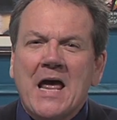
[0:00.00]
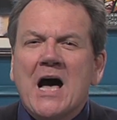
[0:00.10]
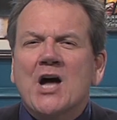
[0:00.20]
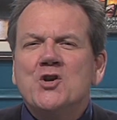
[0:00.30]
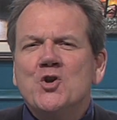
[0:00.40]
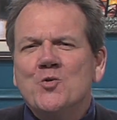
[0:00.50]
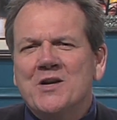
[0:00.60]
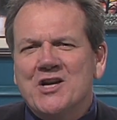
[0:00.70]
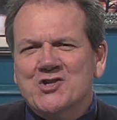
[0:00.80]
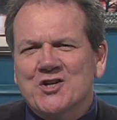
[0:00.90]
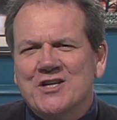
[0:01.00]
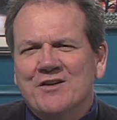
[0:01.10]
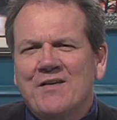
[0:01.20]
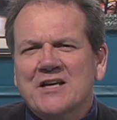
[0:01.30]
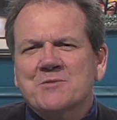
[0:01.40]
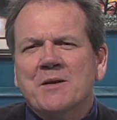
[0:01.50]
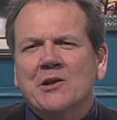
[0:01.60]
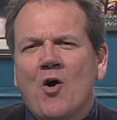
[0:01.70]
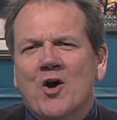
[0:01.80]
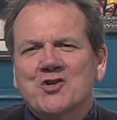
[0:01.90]
A new initiative has been
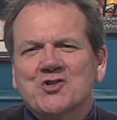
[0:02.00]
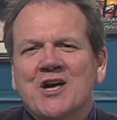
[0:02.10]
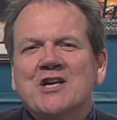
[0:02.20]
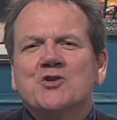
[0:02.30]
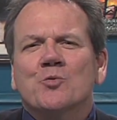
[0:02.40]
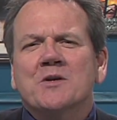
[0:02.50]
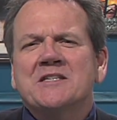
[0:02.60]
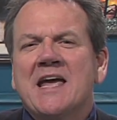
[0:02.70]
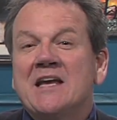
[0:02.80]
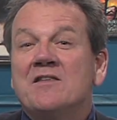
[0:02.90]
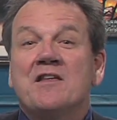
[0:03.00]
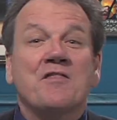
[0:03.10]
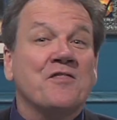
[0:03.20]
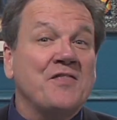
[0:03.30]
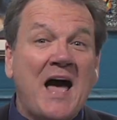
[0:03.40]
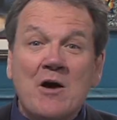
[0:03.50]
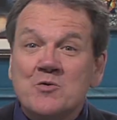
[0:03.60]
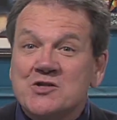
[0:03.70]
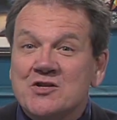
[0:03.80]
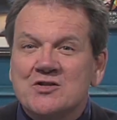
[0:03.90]
launched to retain the
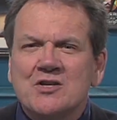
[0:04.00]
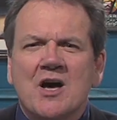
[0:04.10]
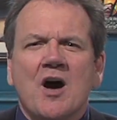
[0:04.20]
thousands